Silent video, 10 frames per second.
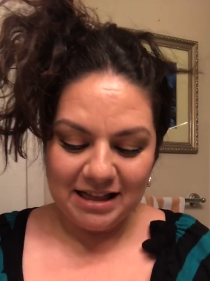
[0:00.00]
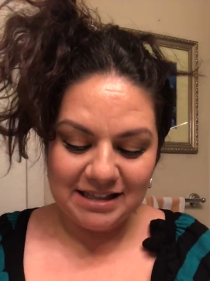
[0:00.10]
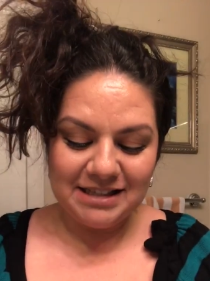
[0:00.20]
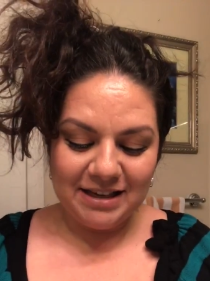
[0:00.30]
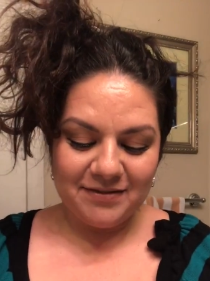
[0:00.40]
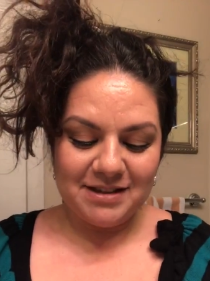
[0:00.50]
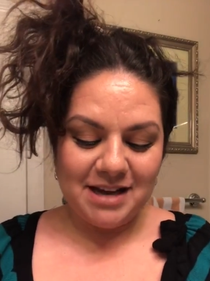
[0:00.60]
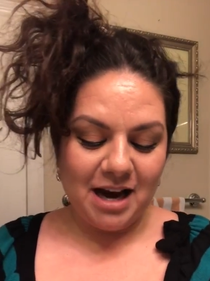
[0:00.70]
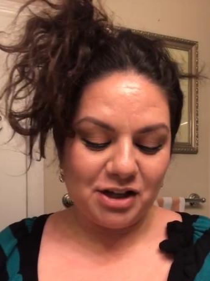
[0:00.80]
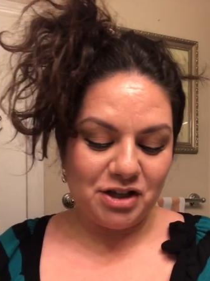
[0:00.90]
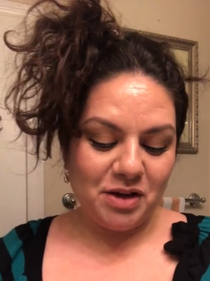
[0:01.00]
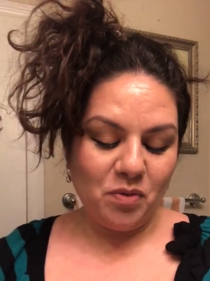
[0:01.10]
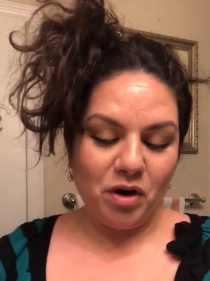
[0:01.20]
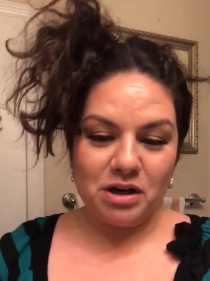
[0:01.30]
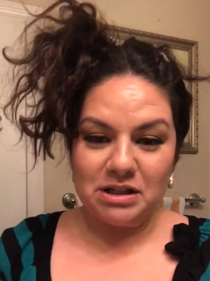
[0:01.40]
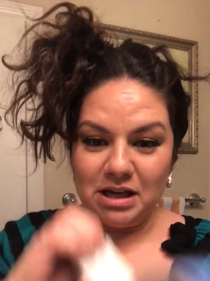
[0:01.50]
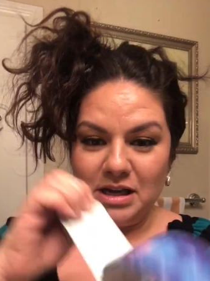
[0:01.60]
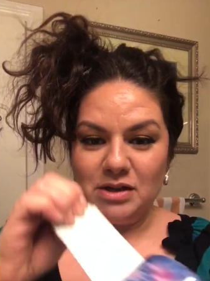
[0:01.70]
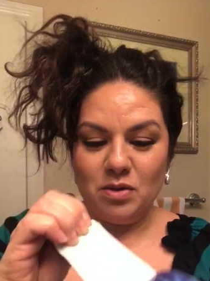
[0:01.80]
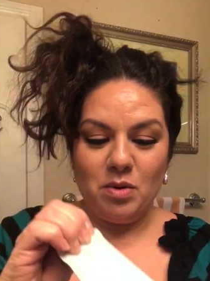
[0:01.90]
Let's see if this actually works.
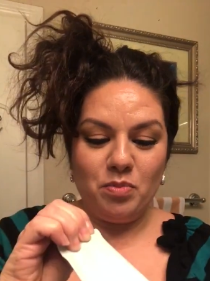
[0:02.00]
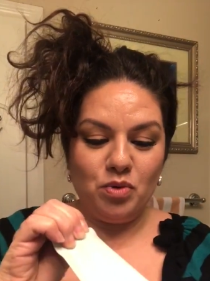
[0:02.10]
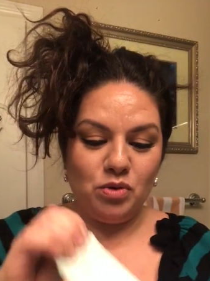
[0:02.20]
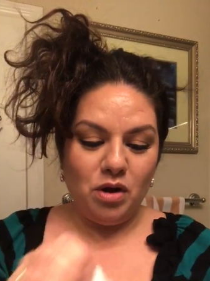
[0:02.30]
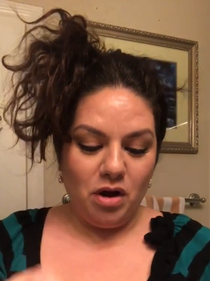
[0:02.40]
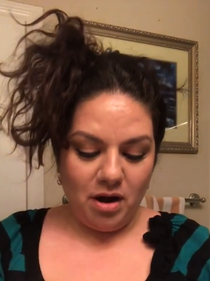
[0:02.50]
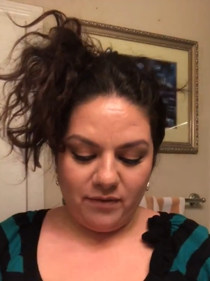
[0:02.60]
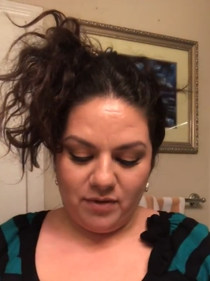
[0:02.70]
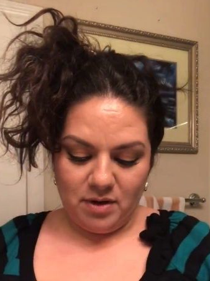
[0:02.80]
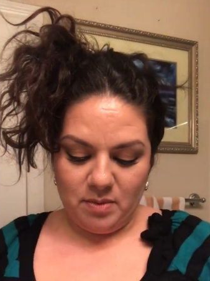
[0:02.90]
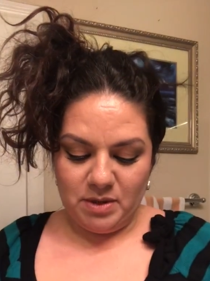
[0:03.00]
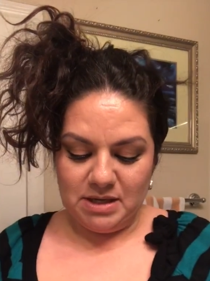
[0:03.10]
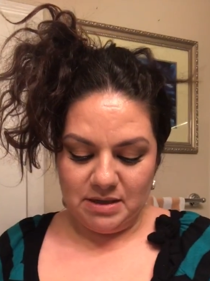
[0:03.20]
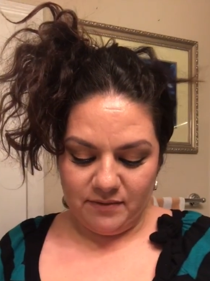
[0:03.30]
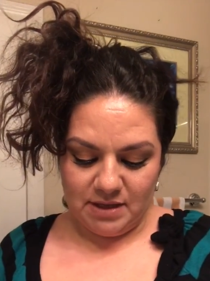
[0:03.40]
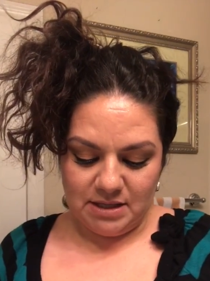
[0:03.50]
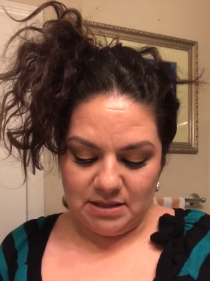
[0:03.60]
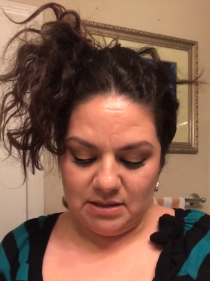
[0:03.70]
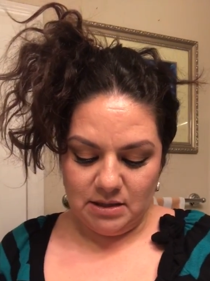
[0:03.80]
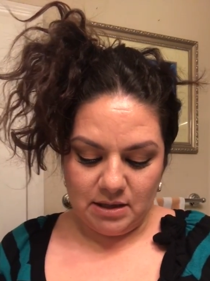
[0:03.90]
I'm going to pull off a piece of this
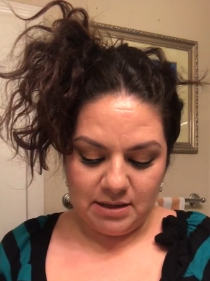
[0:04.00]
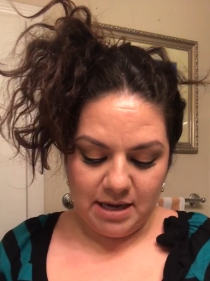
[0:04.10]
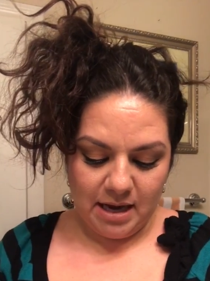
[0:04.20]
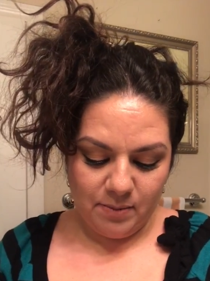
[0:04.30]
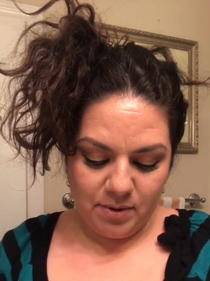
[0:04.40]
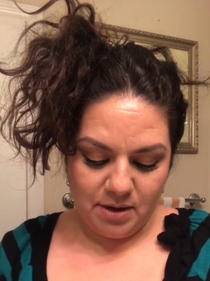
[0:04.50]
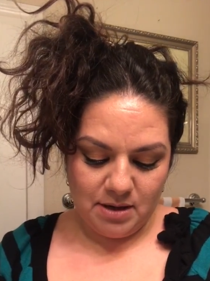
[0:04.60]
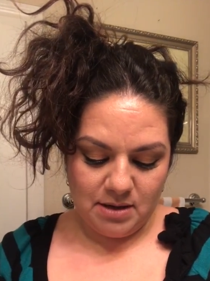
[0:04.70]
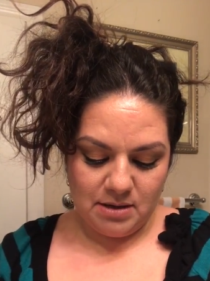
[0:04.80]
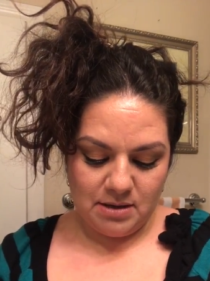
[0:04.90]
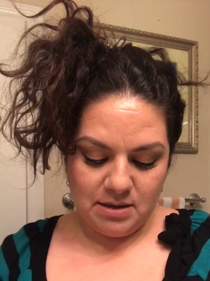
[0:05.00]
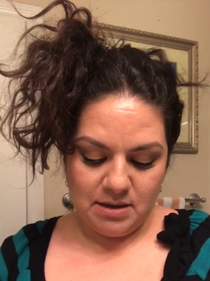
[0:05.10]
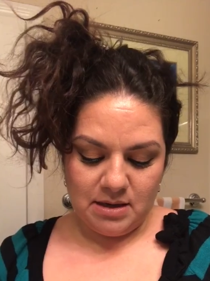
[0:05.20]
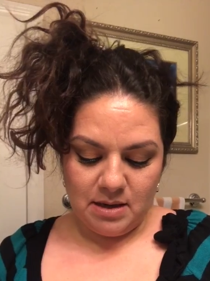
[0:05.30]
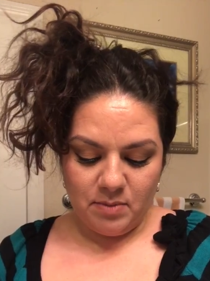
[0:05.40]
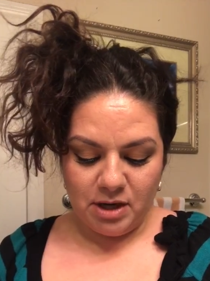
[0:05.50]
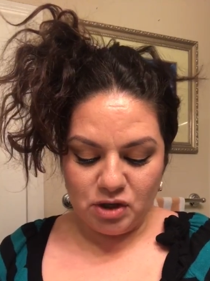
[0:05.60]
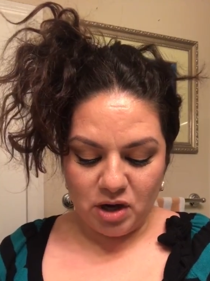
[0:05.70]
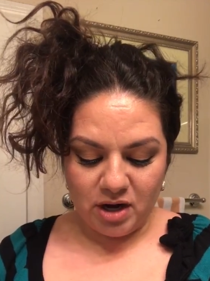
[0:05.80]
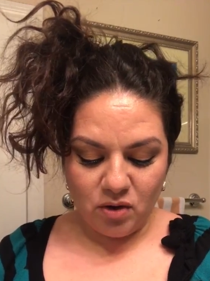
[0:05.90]
duct tape. Mind
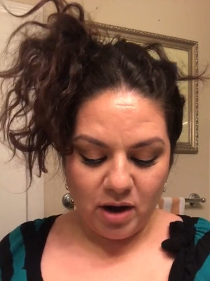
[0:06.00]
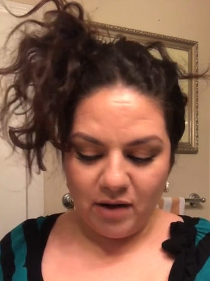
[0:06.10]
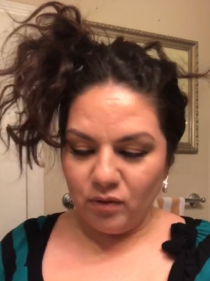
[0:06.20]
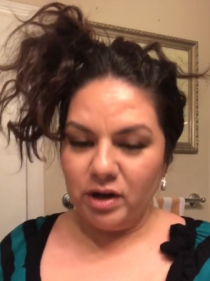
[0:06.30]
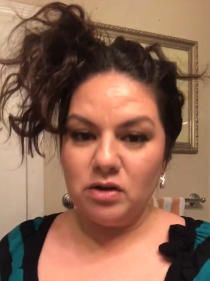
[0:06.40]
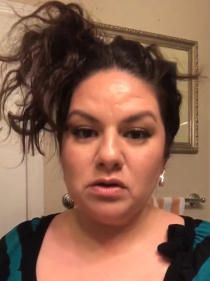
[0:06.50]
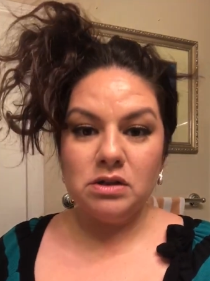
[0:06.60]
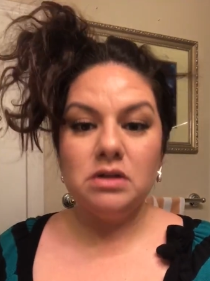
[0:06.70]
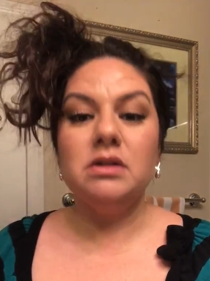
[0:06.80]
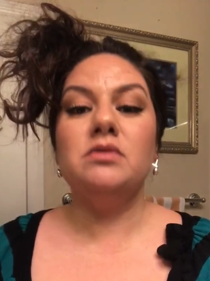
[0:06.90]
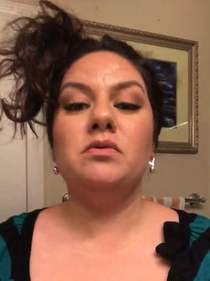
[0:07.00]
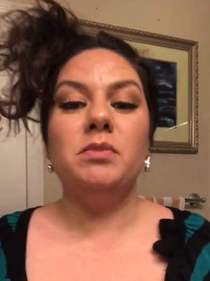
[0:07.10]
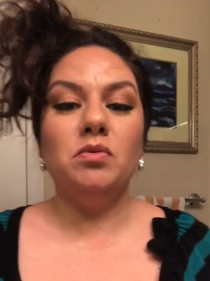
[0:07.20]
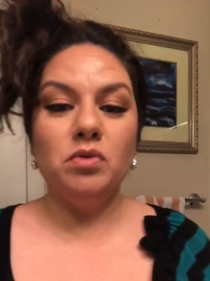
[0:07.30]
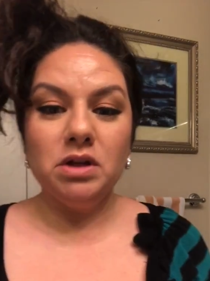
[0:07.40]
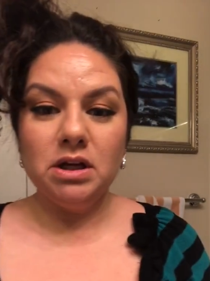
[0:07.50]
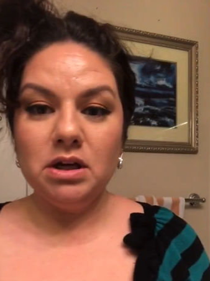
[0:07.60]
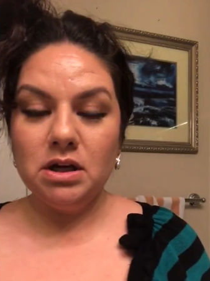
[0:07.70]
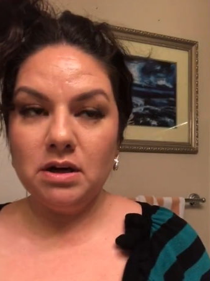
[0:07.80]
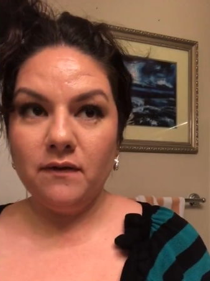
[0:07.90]
you, I don't have wrinkles, so this would be really
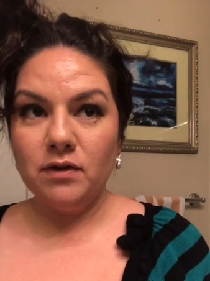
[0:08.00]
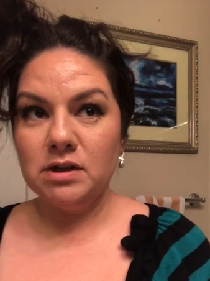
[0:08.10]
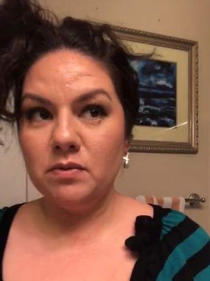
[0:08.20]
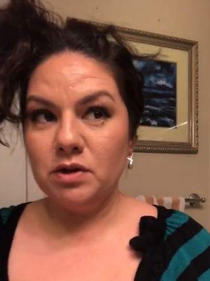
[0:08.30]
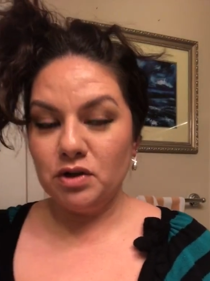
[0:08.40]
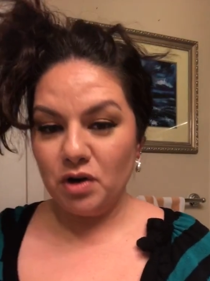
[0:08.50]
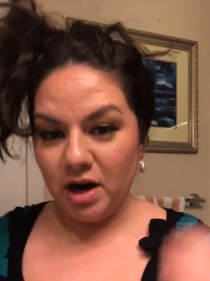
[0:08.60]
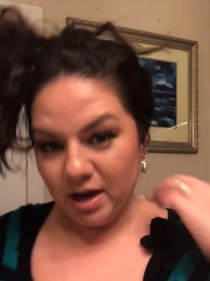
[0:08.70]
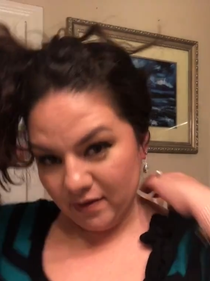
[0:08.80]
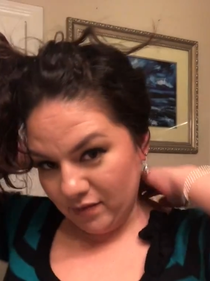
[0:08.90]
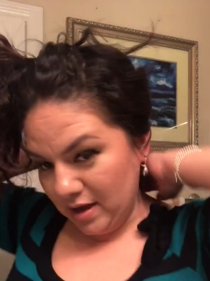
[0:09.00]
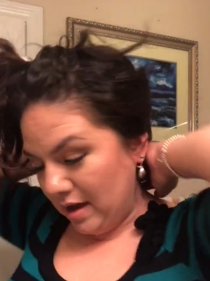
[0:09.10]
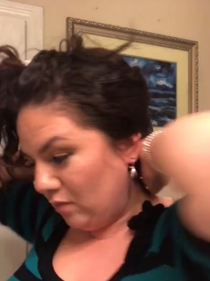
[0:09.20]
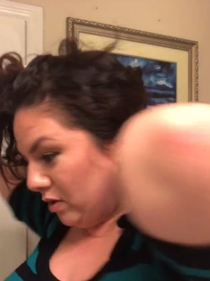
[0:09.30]
good for someone to try if they have